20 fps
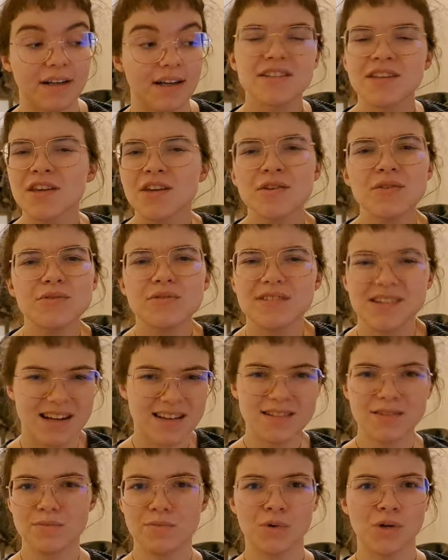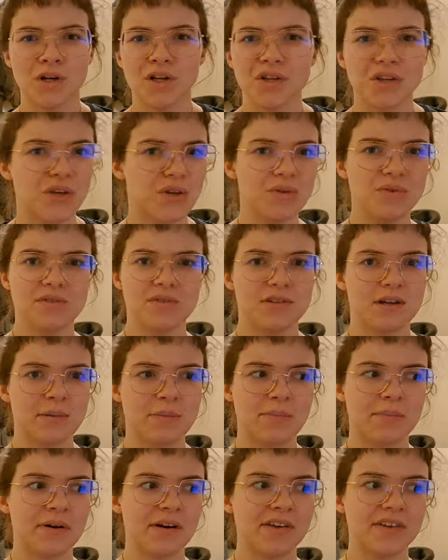Because who doesn't want a goose
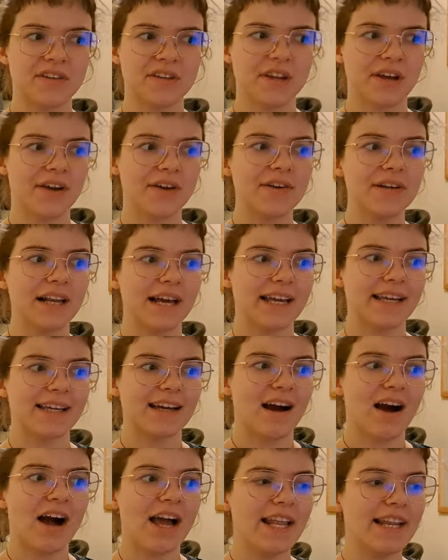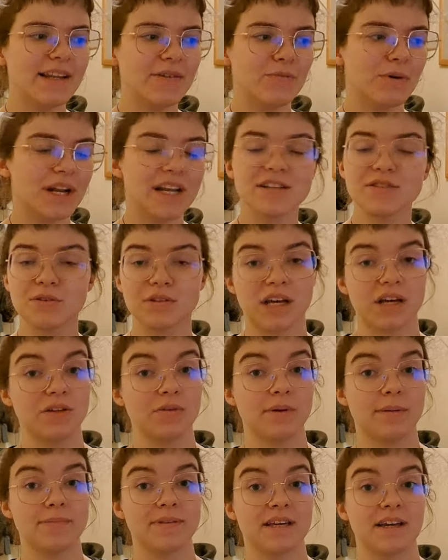jumper, you know? Like, when I saw that on the
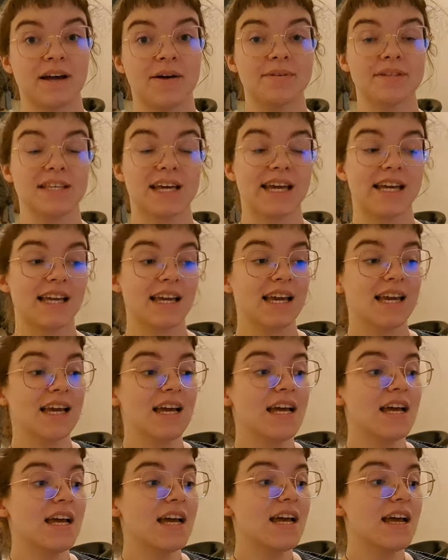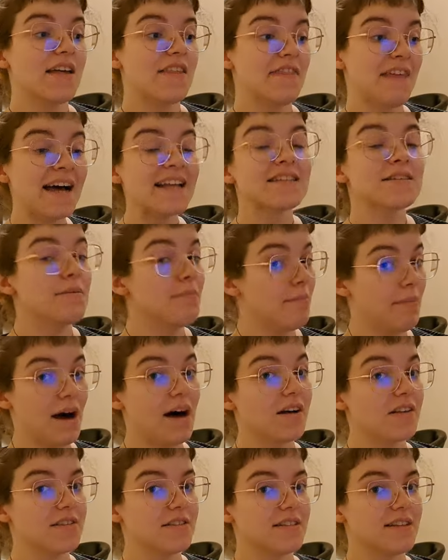website, I was like, that's a
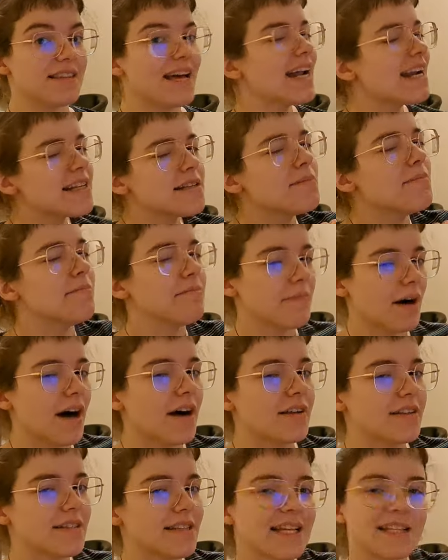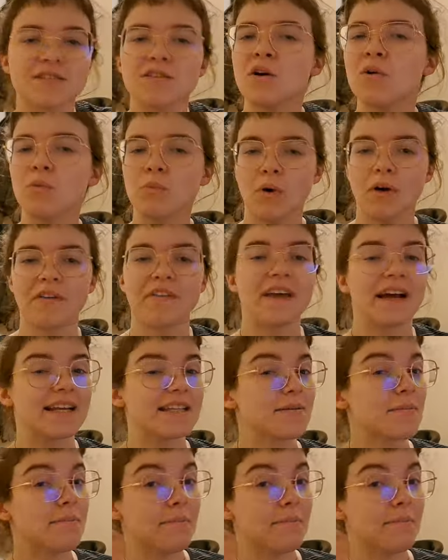must. That is a must. That's not a want, that is a